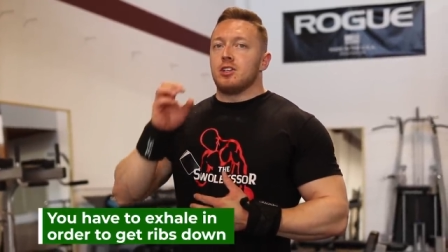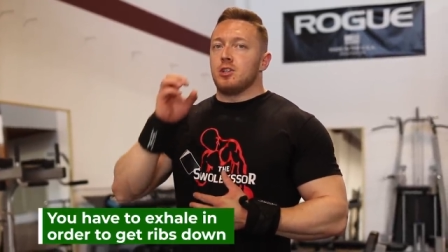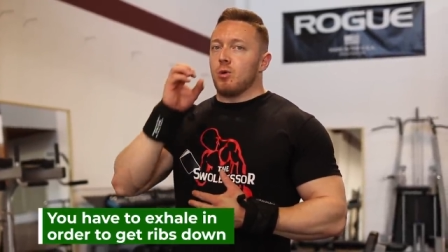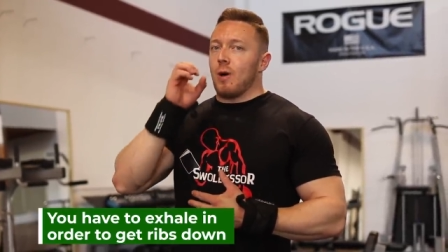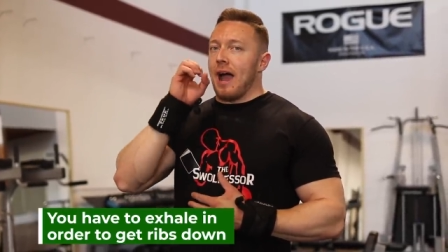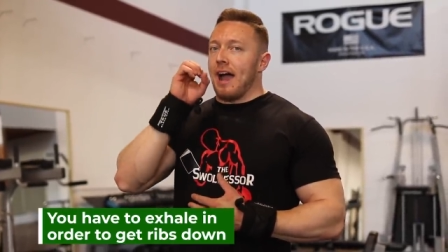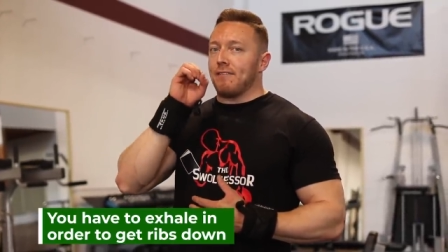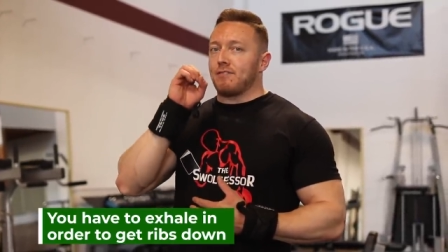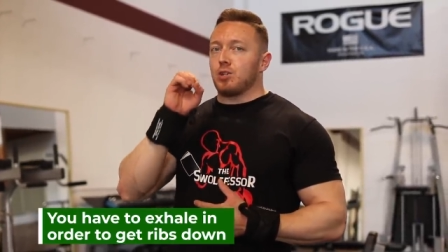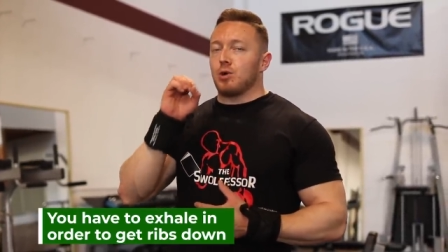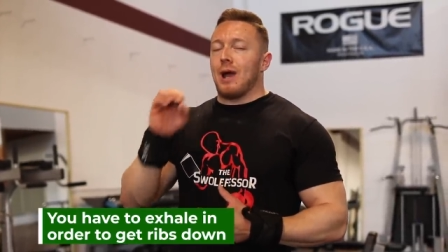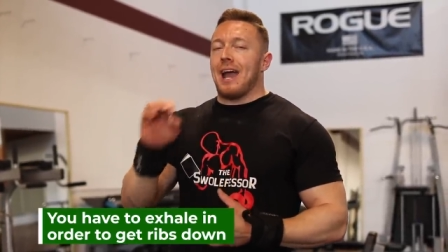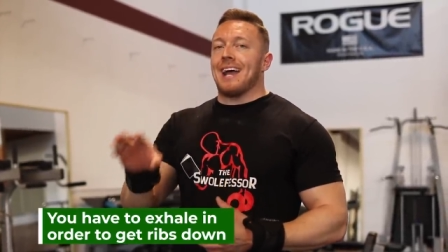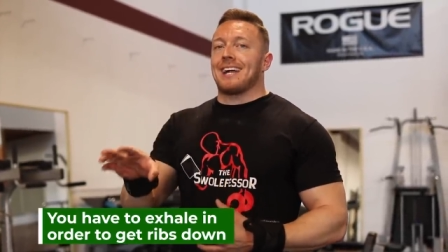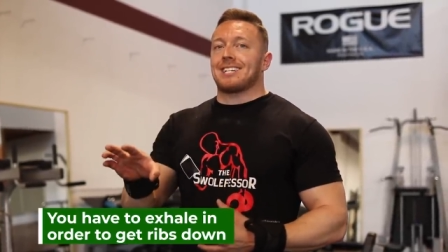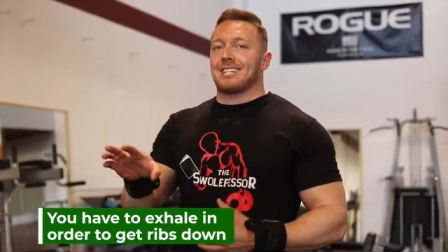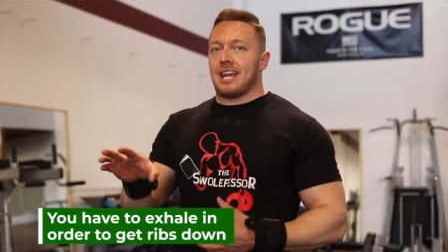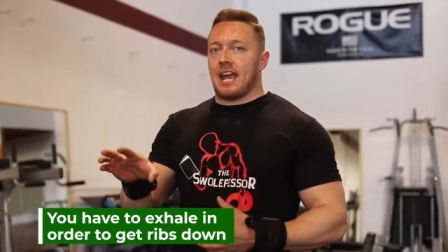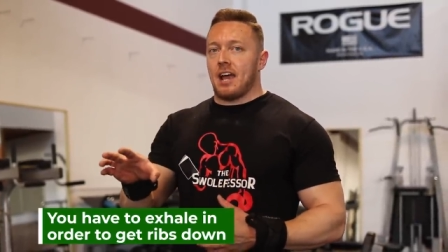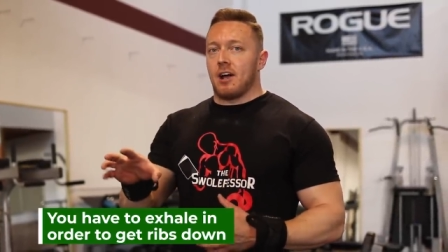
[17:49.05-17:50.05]
You have to
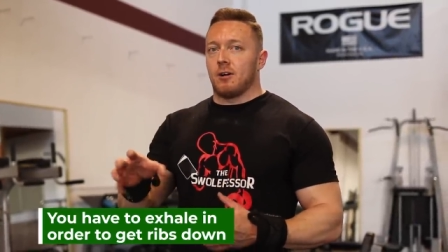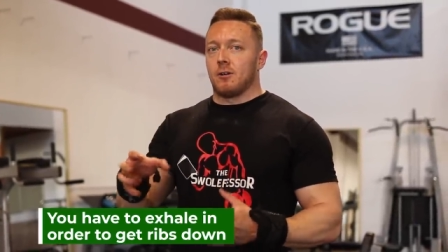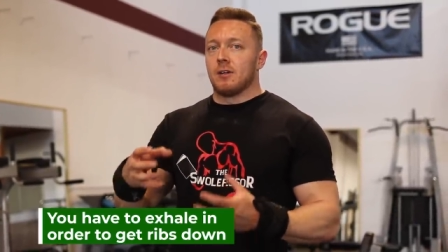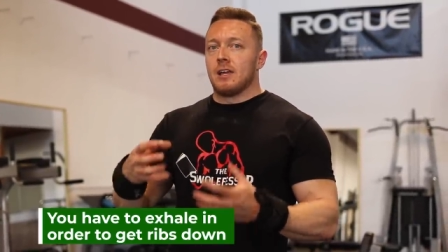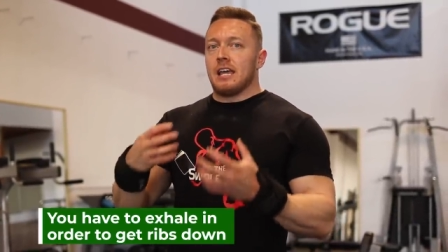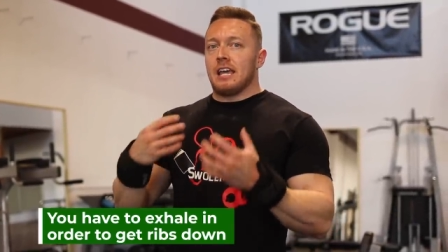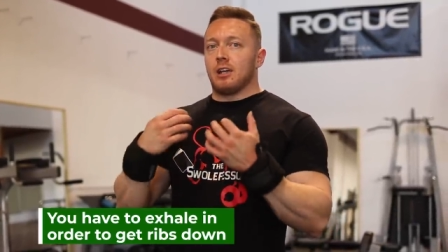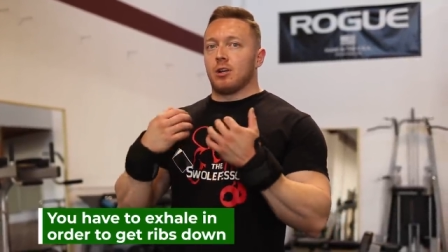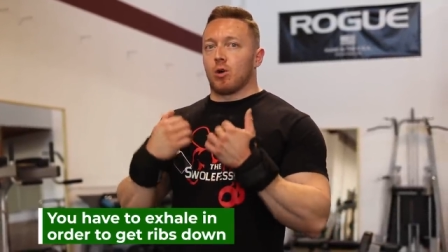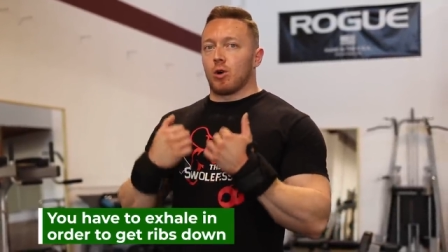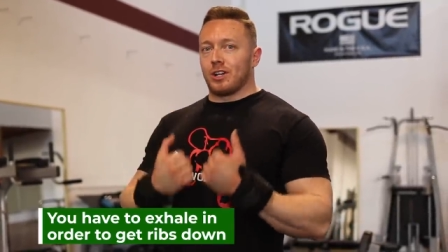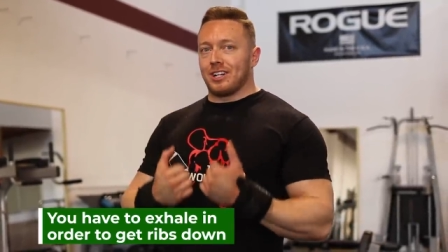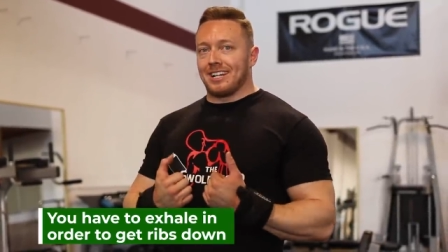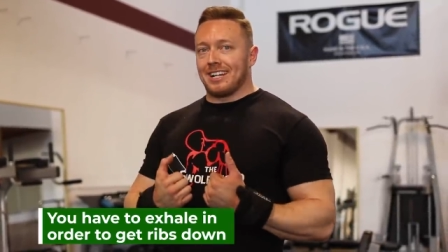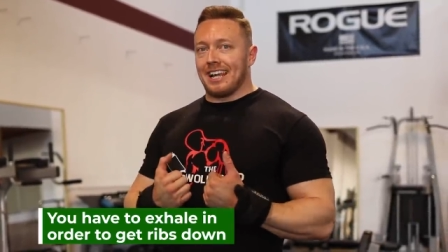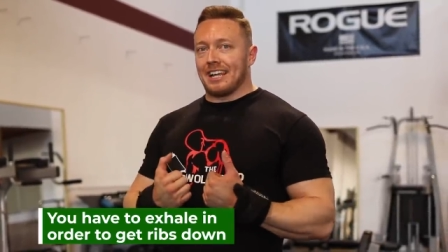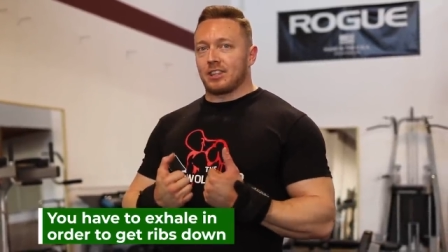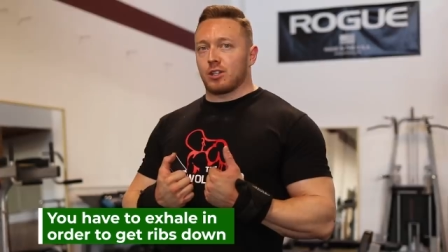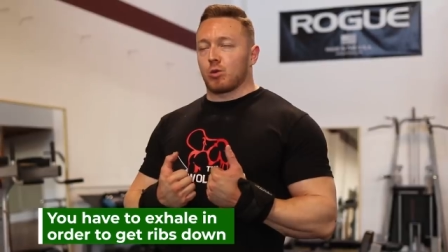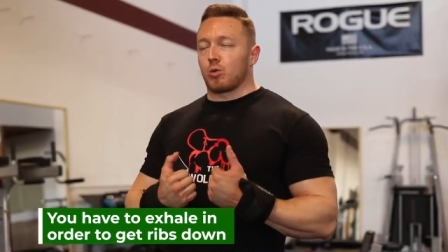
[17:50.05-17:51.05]
exhale in order
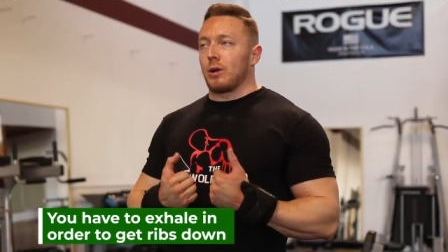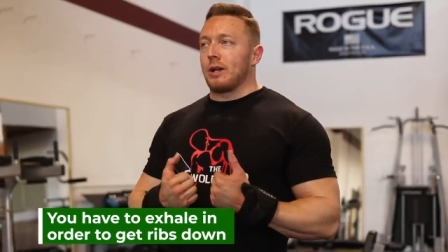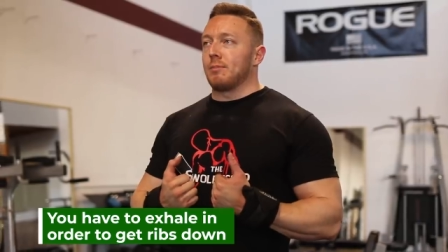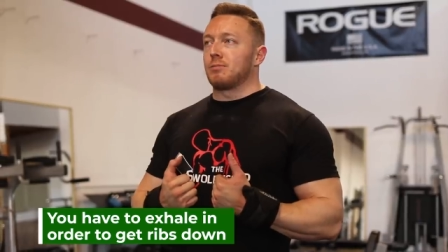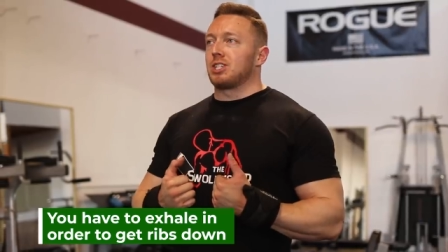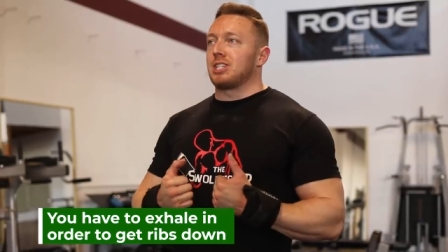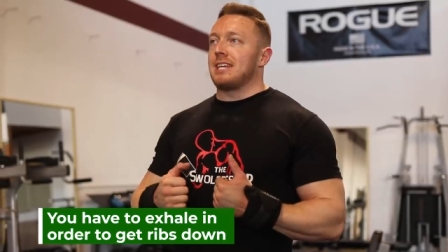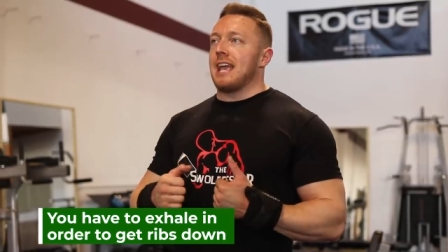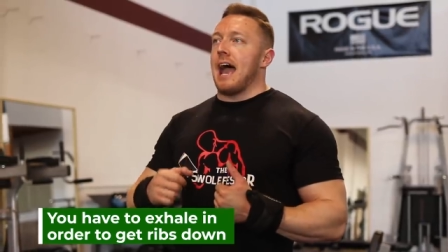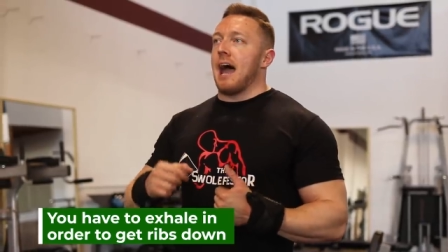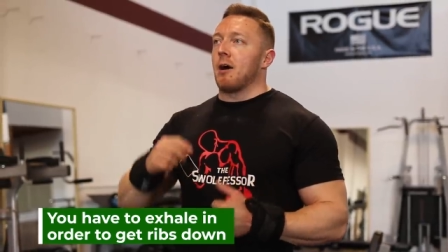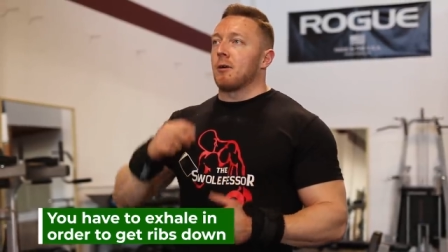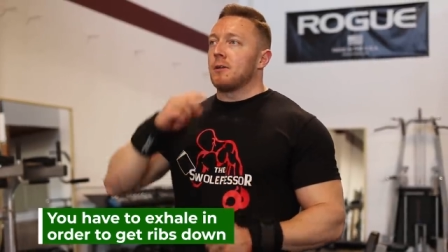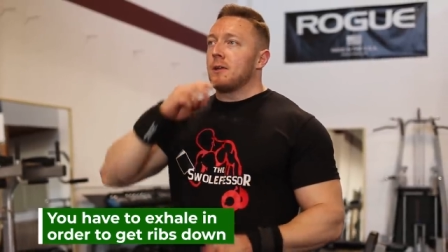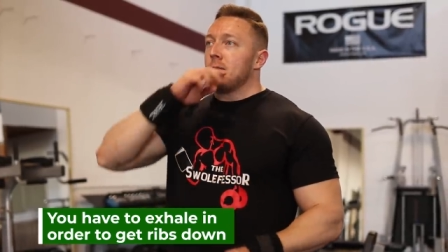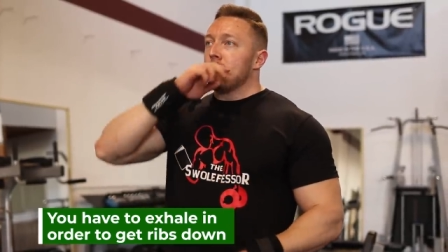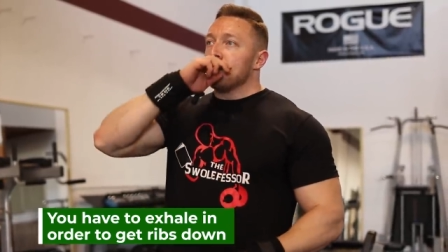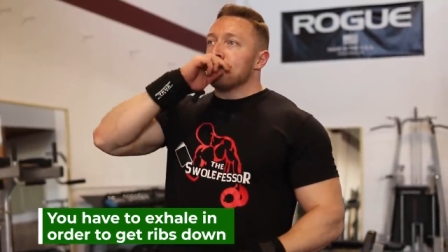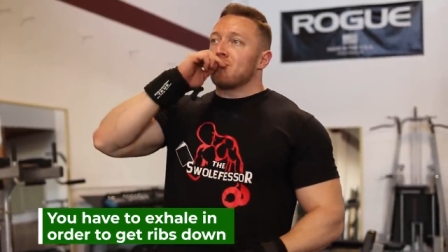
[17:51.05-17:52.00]
to get the ribs down.